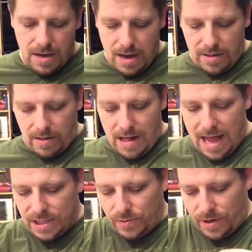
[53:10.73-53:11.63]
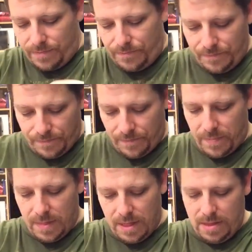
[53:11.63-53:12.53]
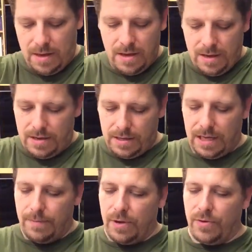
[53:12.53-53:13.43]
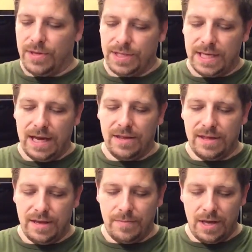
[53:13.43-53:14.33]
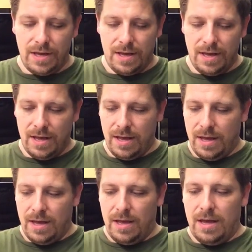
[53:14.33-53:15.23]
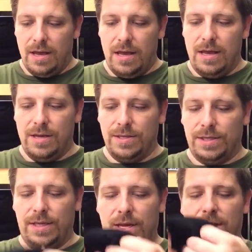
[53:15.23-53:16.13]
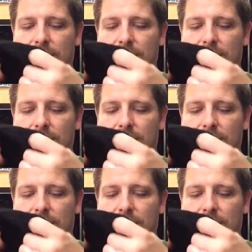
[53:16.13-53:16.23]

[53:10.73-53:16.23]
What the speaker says: And the last one, keeping with the Sega theme, is...